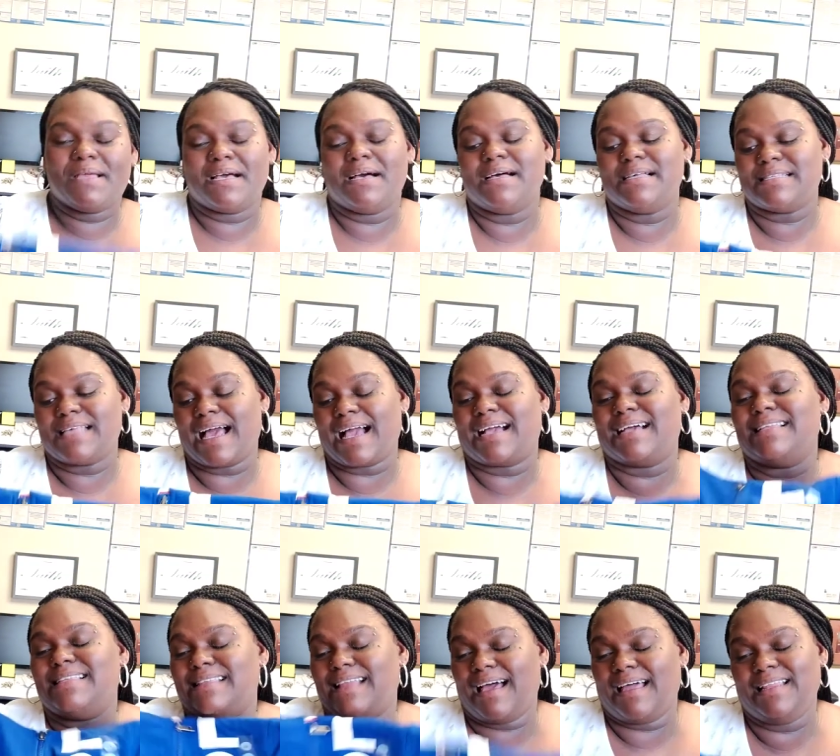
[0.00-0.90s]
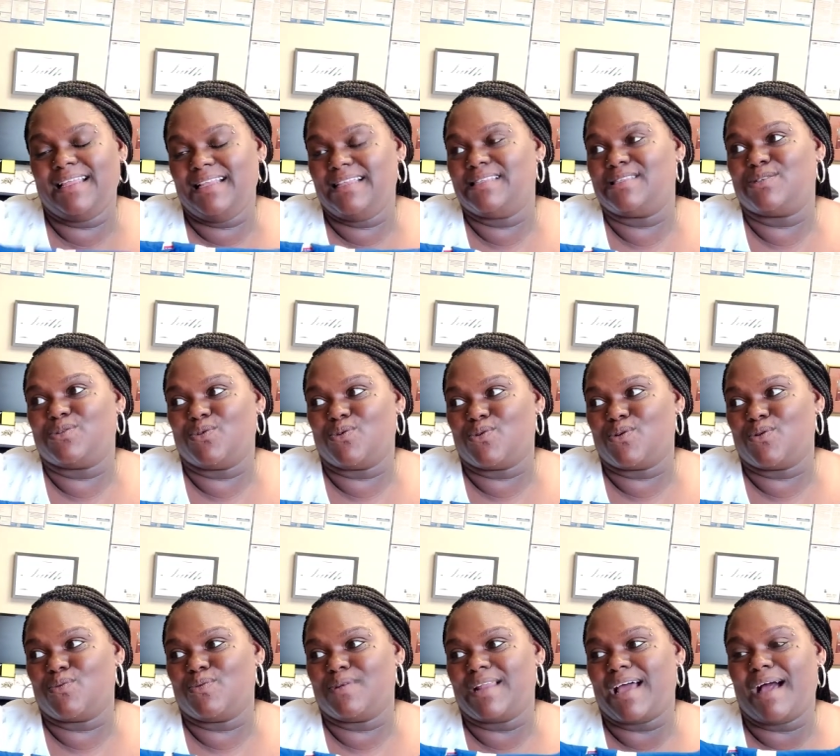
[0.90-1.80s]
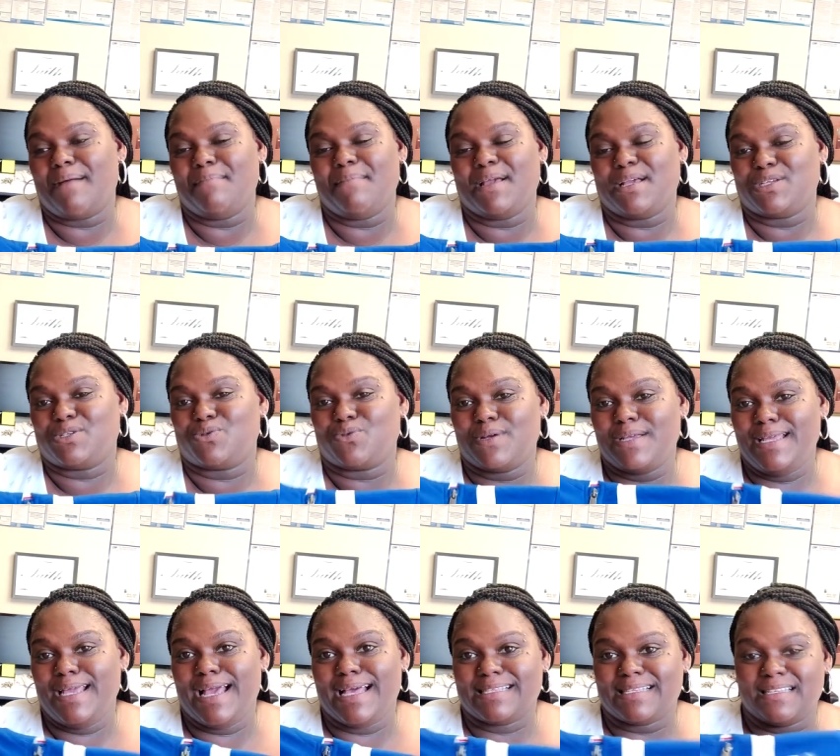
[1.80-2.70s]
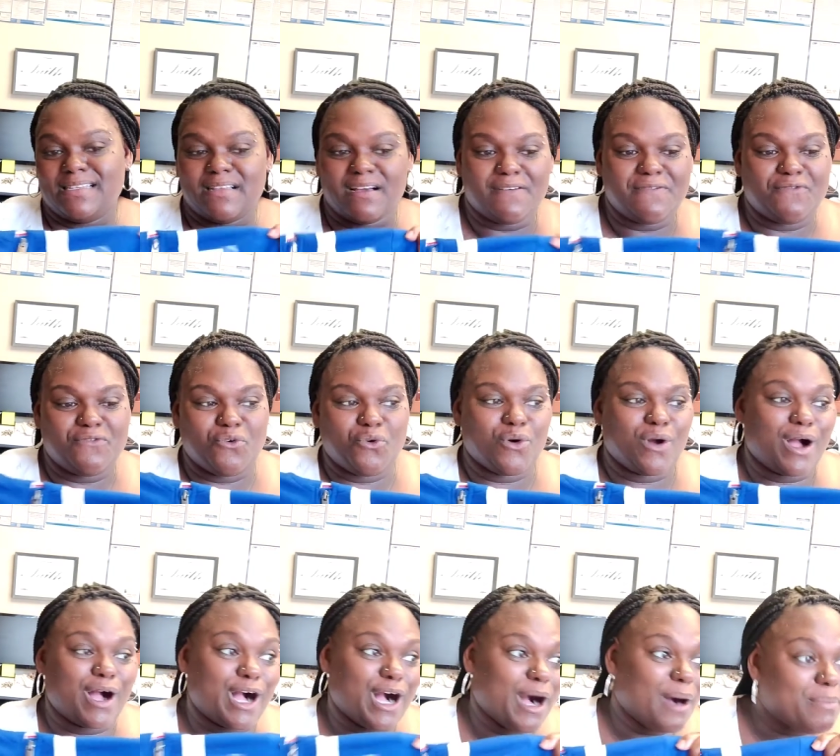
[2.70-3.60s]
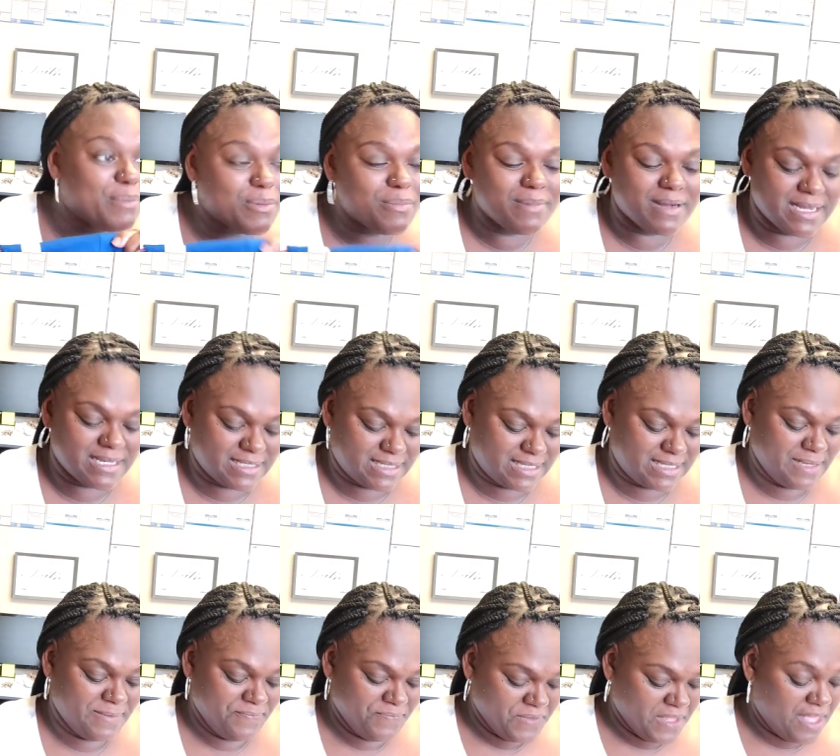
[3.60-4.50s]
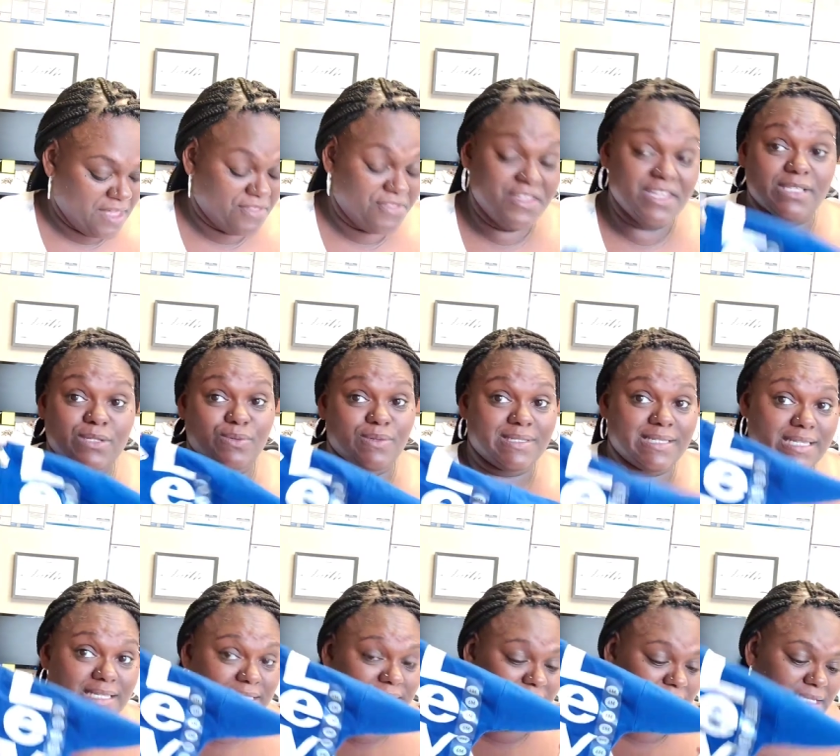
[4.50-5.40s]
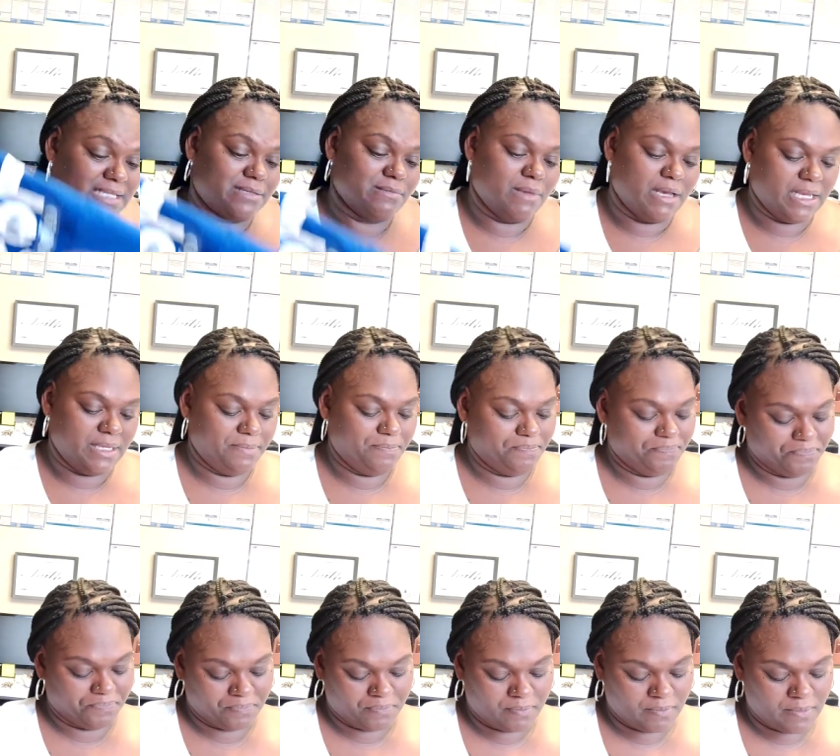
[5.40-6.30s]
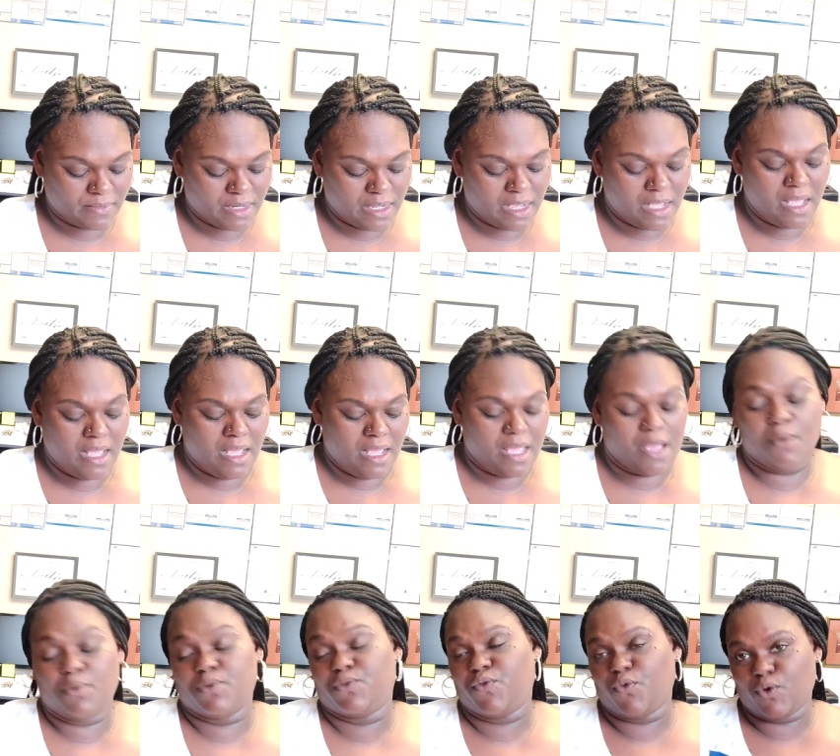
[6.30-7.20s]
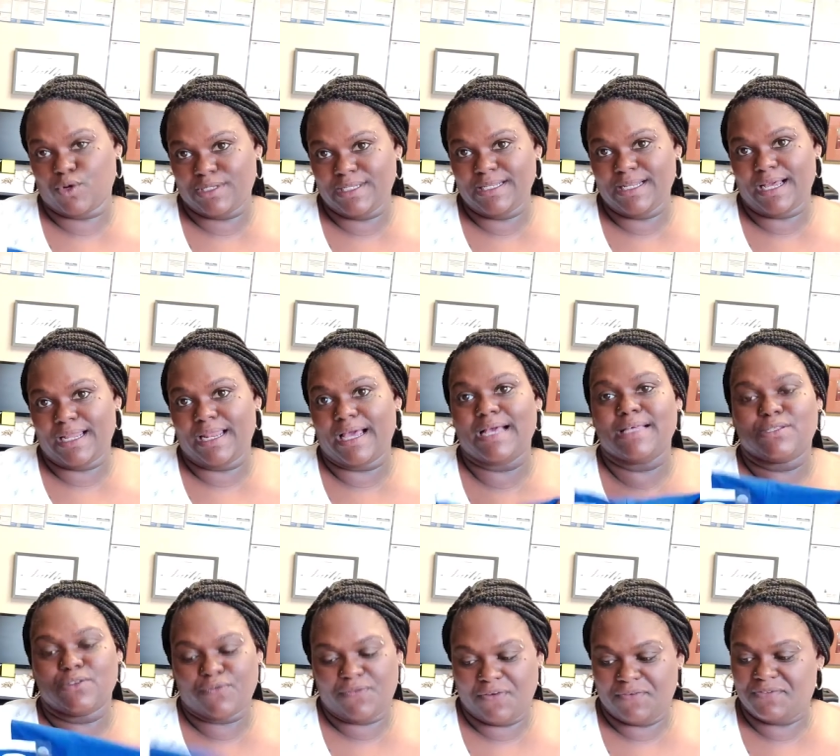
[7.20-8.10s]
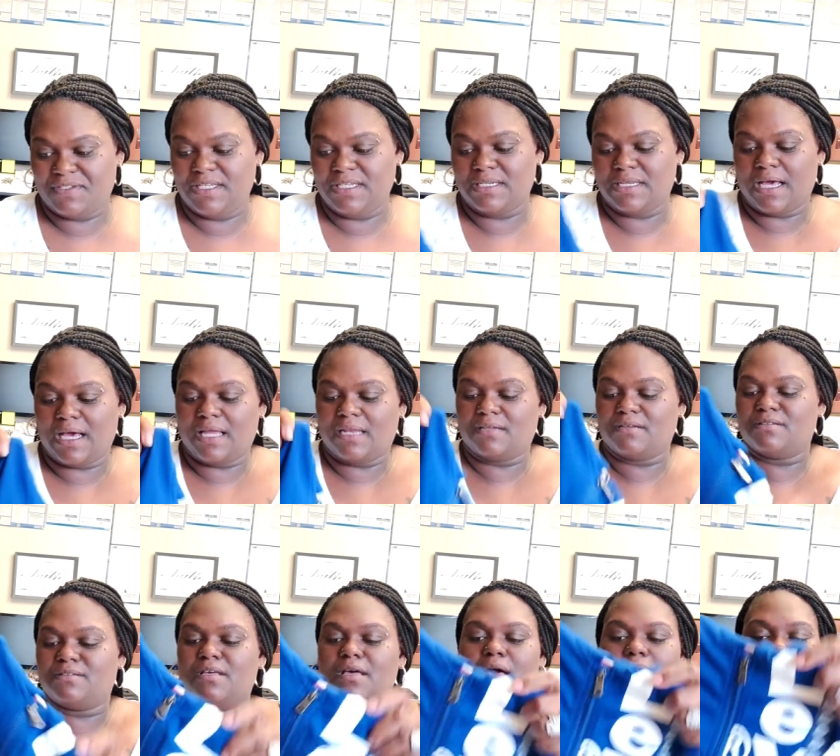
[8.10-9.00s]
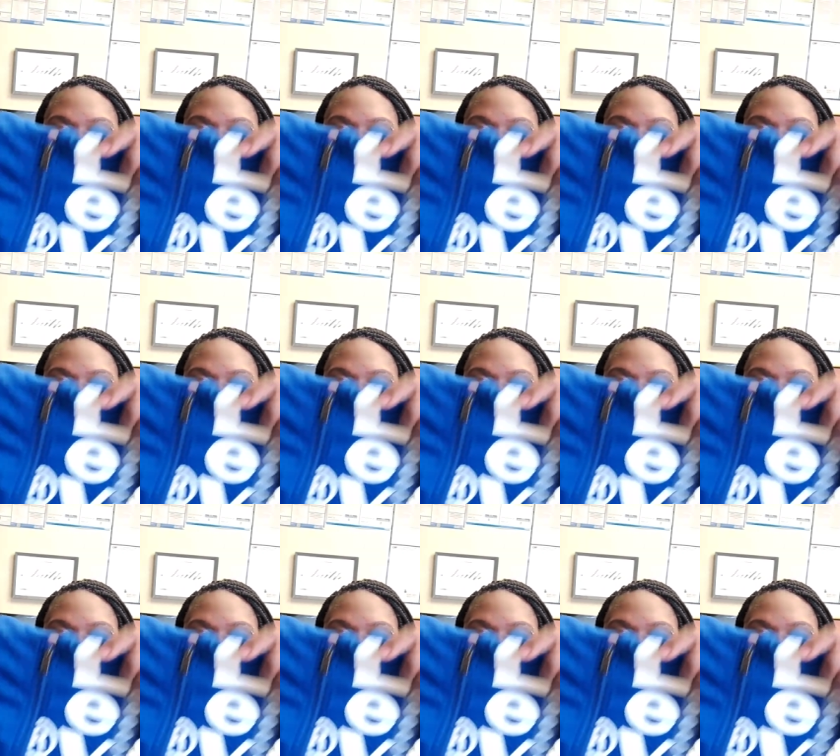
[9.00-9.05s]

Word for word: because I could not leave the store, we're not making sure he has enough for a couple months. This one's a six month was $14.99, so $15.